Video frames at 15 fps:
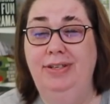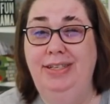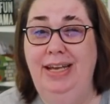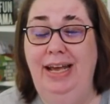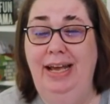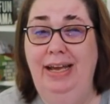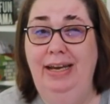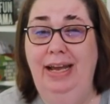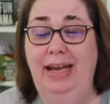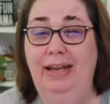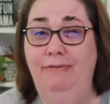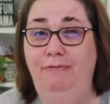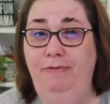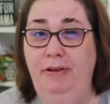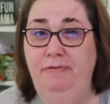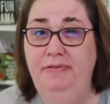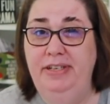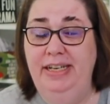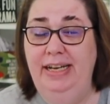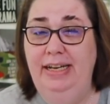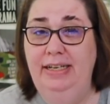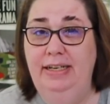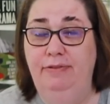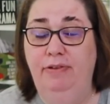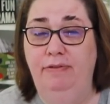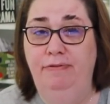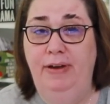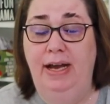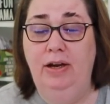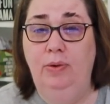10, and 15
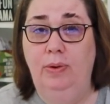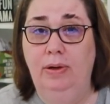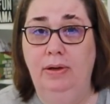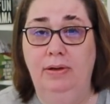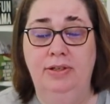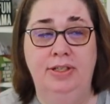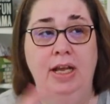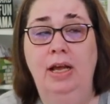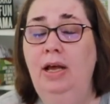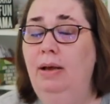different Fat Quarters,